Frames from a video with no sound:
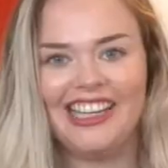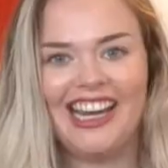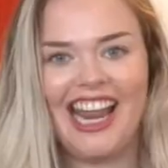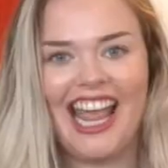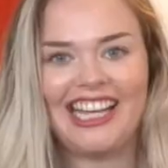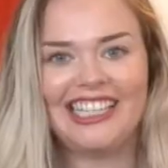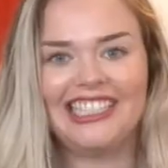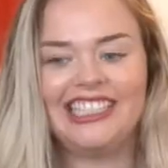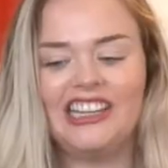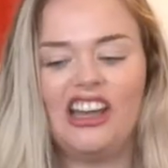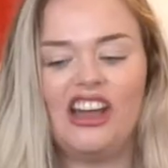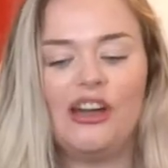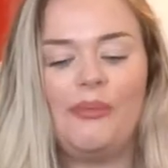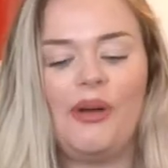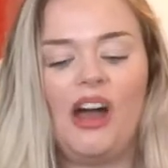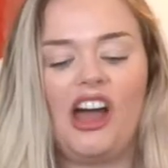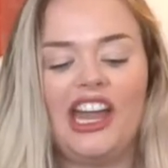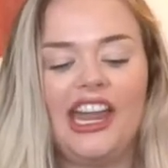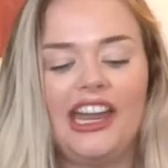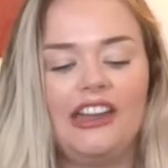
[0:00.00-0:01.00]
Next
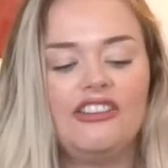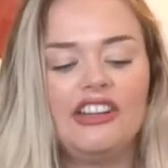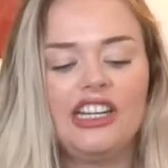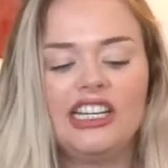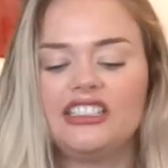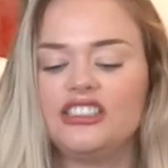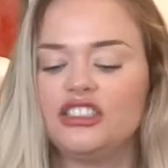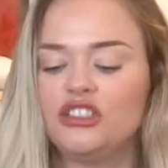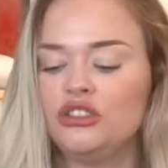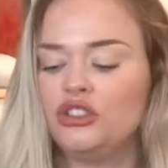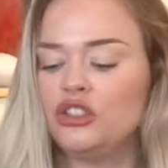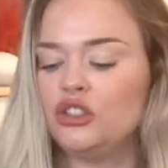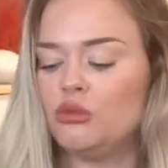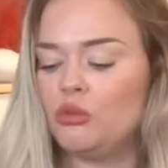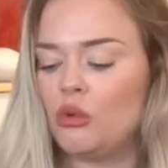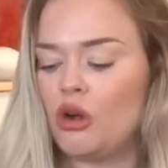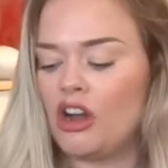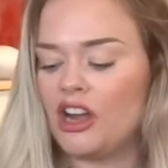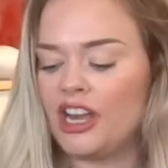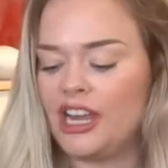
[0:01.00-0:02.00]
up, I really don't know
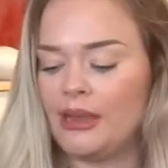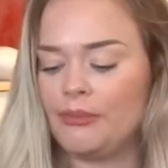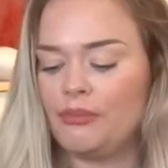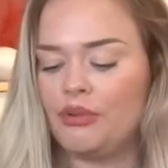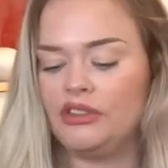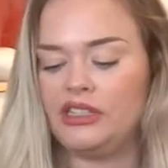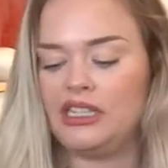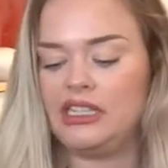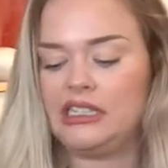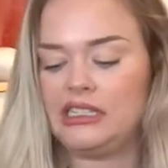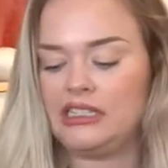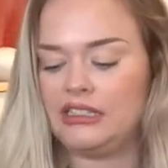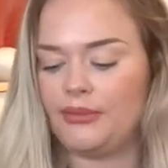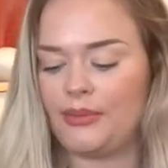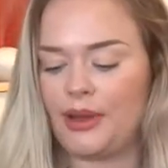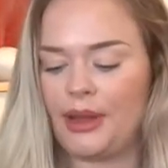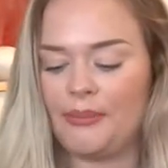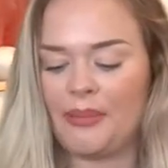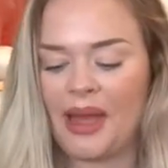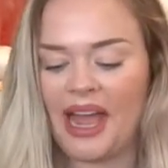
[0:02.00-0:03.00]
why I put this into
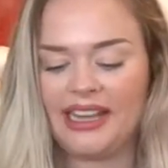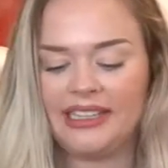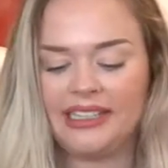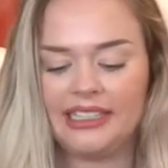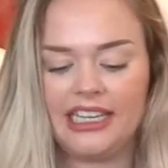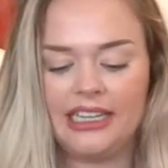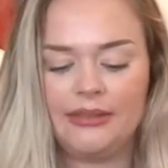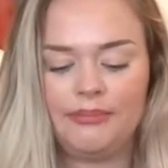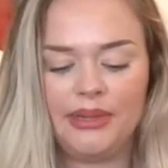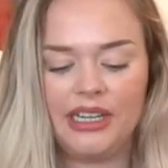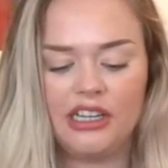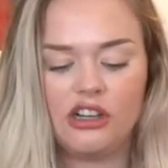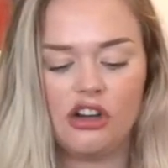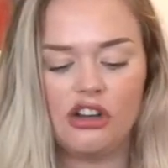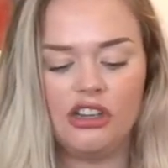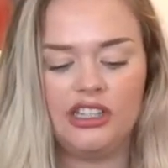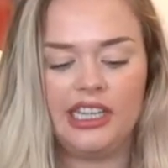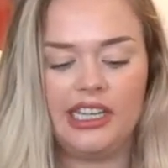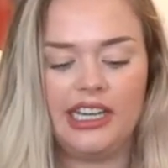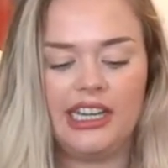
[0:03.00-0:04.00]
my basket,
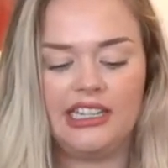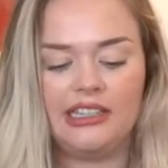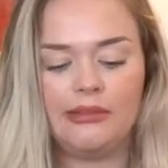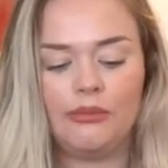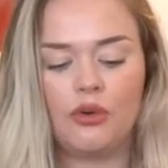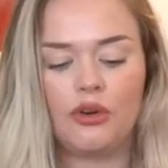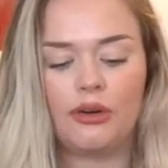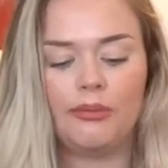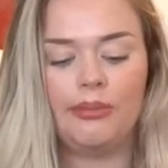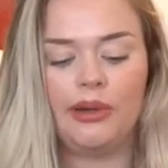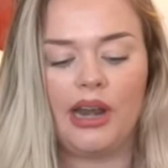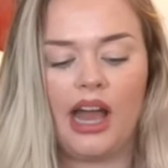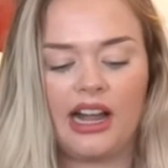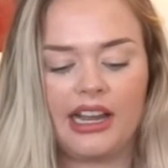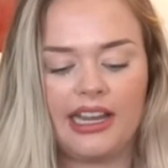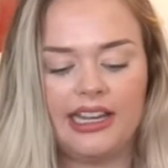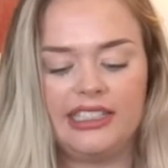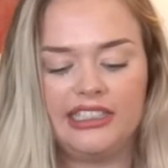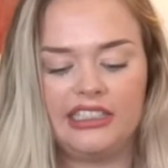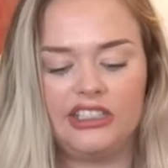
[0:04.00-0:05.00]
because it is a more
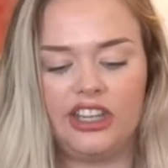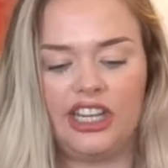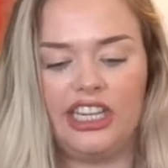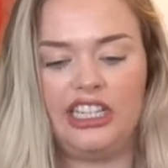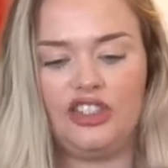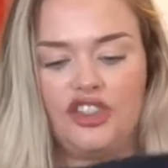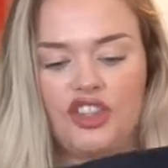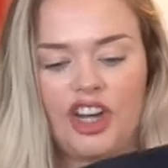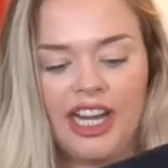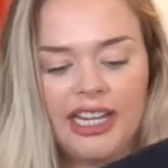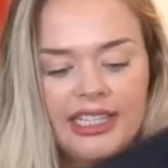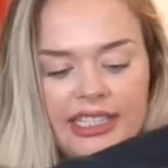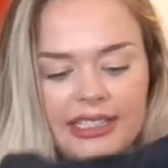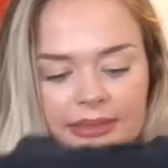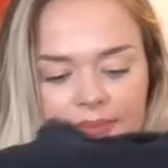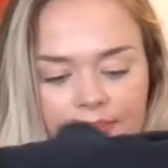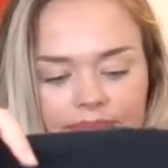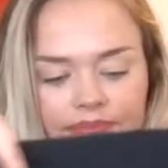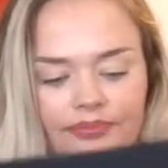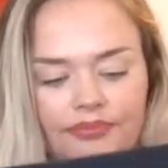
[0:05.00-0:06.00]
blocky style
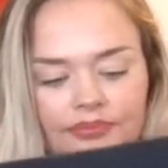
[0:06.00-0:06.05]
dress.